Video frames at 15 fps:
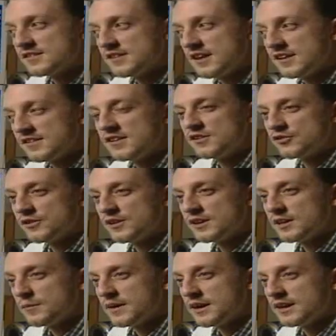That's history in
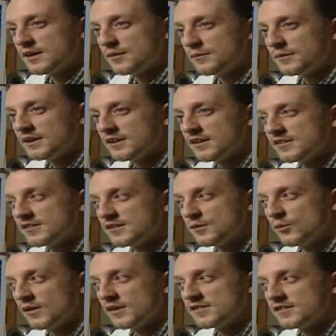the making because it
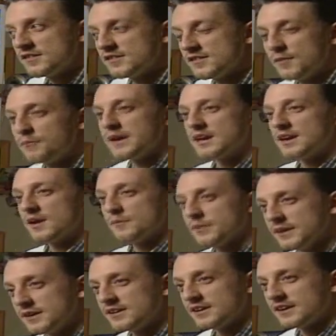wasn't some big company
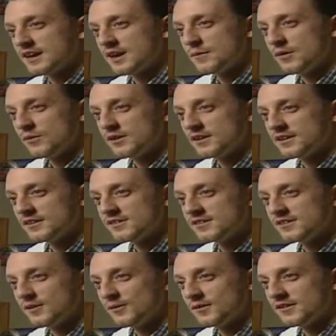company that came out with it.
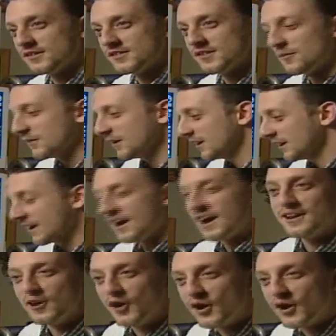It was some little guy in